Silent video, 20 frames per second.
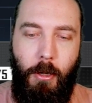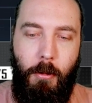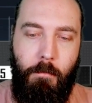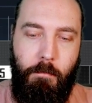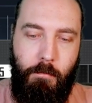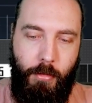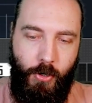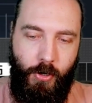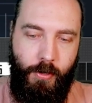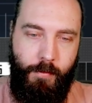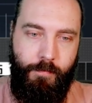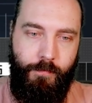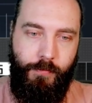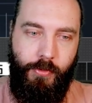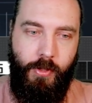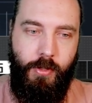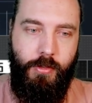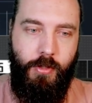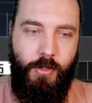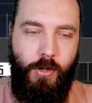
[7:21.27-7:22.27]
But
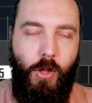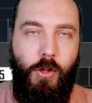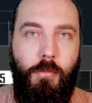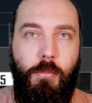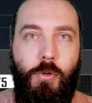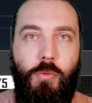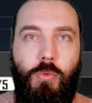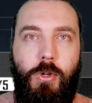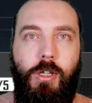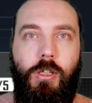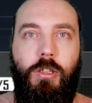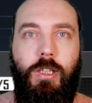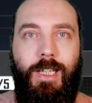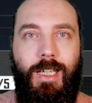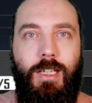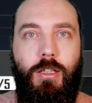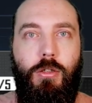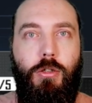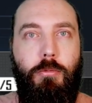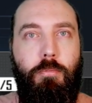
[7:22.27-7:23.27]
the Noma will
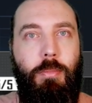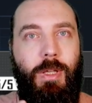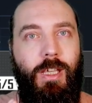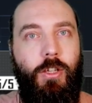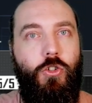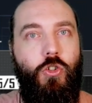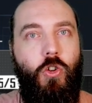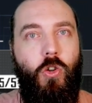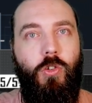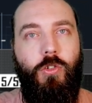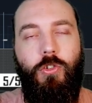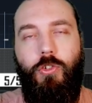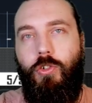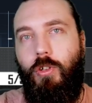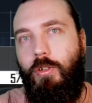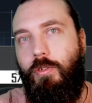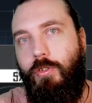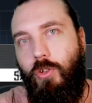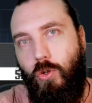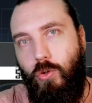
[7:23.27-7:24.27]
heal bigger chunks. So
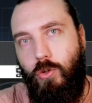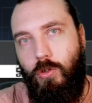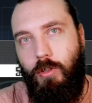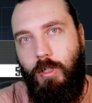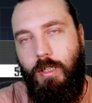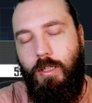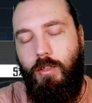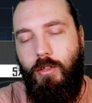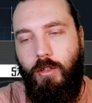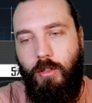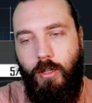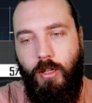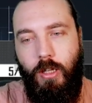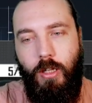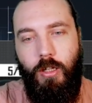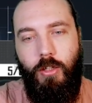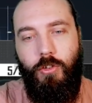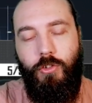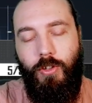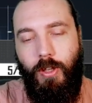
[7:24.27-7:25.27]
if you're in,
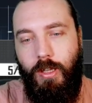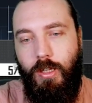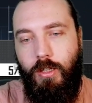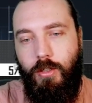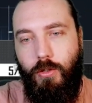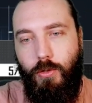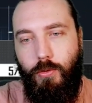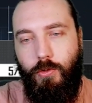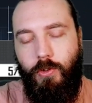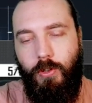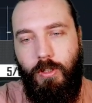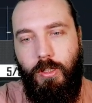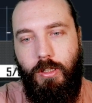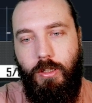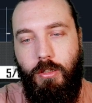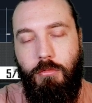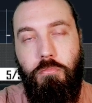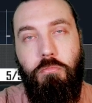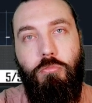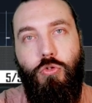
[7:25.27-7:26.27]
say,
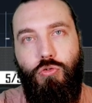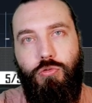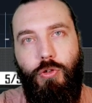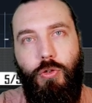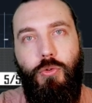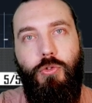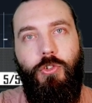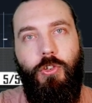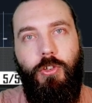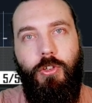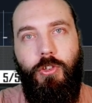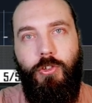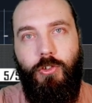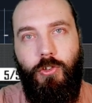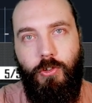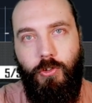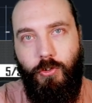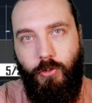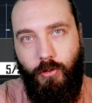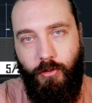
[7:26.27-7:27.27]
using cruisers
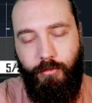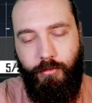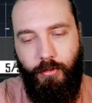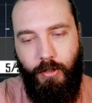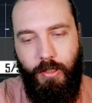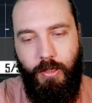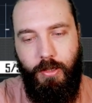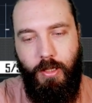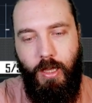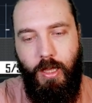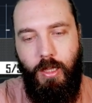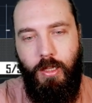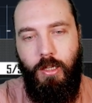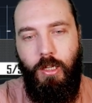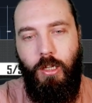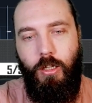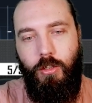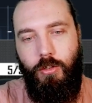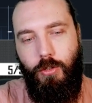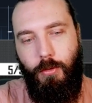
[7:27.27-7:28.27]
and stuff like that,
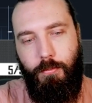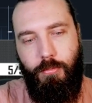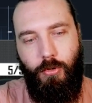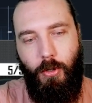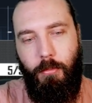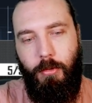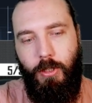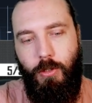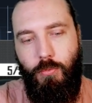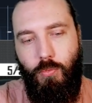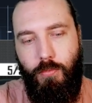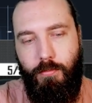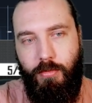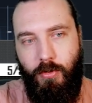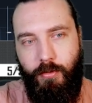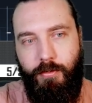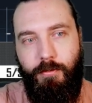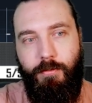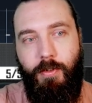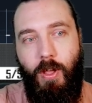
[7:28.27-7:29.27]
you probably
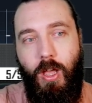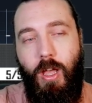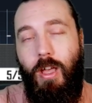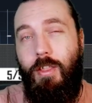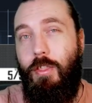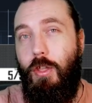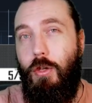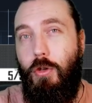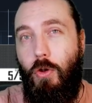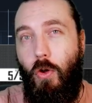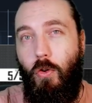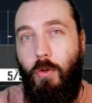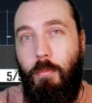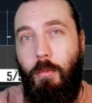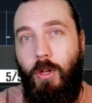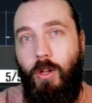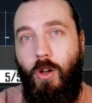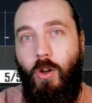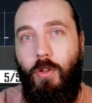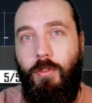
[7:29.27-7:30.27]
prefer the
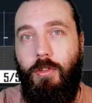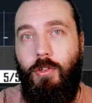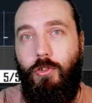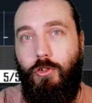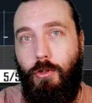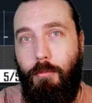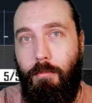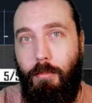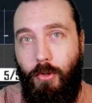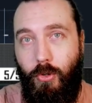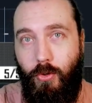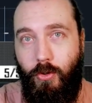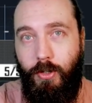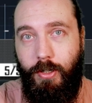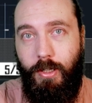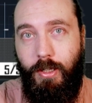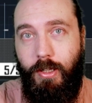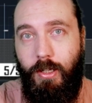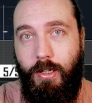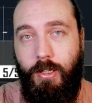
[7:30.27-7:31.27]
Noma on the support
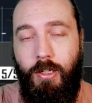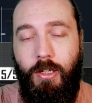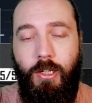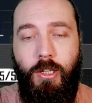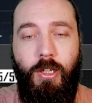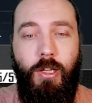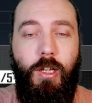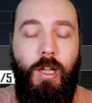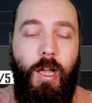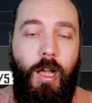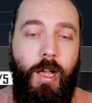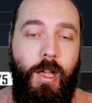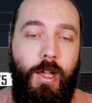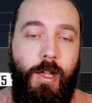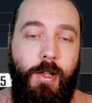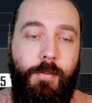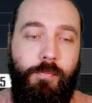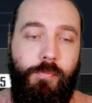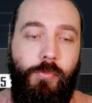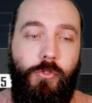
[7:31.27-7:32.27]
here,
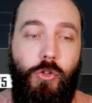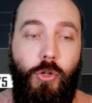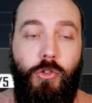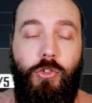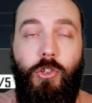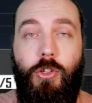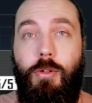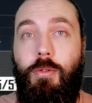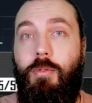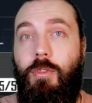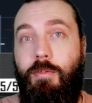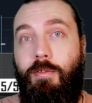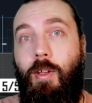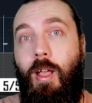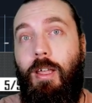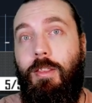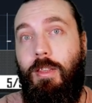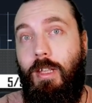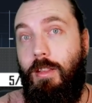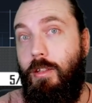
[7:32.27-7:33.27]
due to the
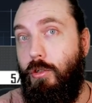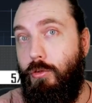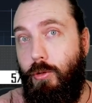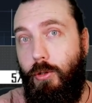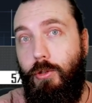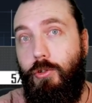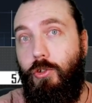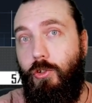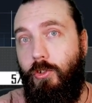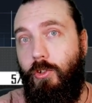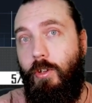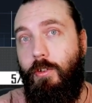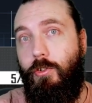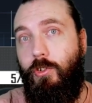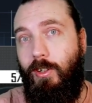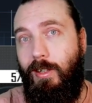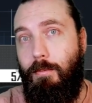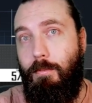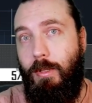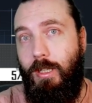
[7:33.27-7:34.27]
fact that the cruisers are
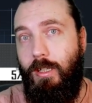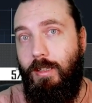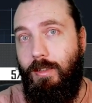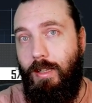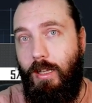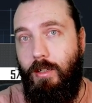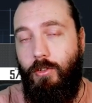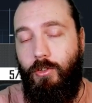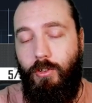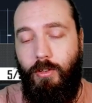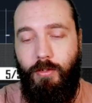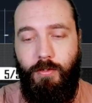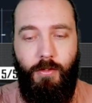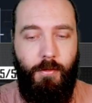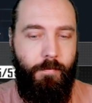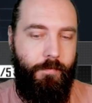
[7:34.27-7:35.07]
CP intensive.